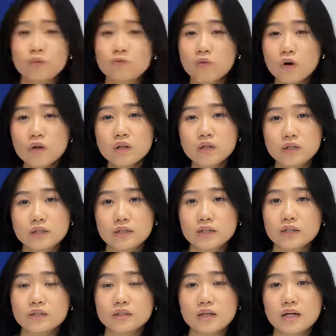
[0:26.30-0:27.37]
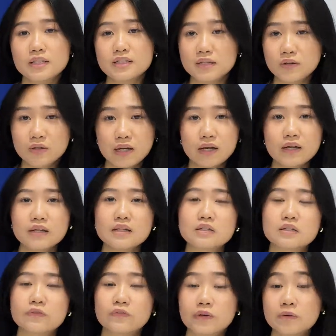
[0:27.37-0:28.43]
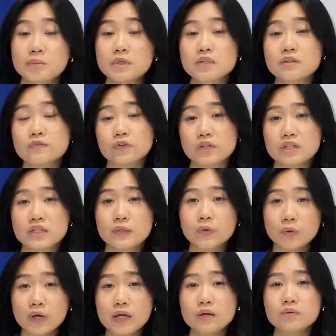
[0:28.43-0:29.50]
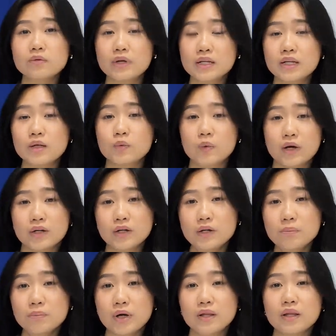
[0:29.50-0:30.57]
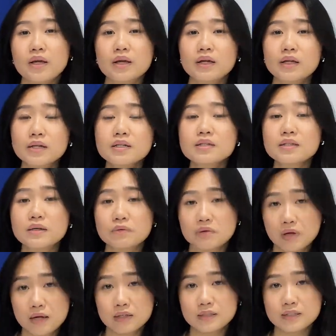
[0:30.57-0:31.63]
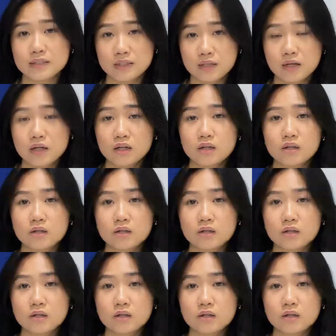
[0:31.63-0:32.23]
We've all heard it. The UK is famous for its grey, rainy weather, but here's the reality.